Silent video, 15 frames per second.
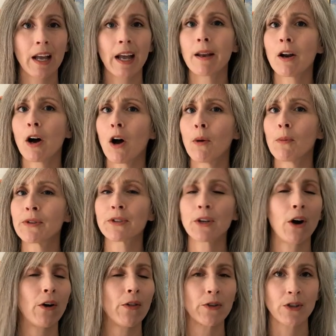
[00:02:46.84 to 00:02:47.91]
and almost
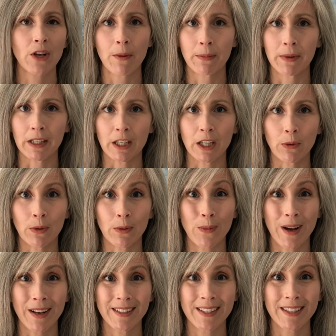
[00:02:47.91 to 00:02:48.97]
all the shopping that you would
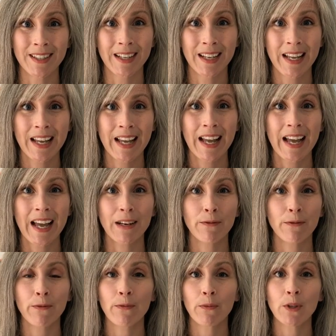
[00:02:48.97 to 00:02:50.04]
want.
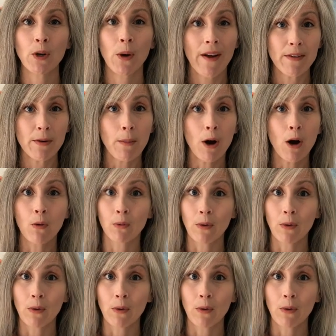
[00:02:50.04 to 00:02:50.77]
And we don't have a mall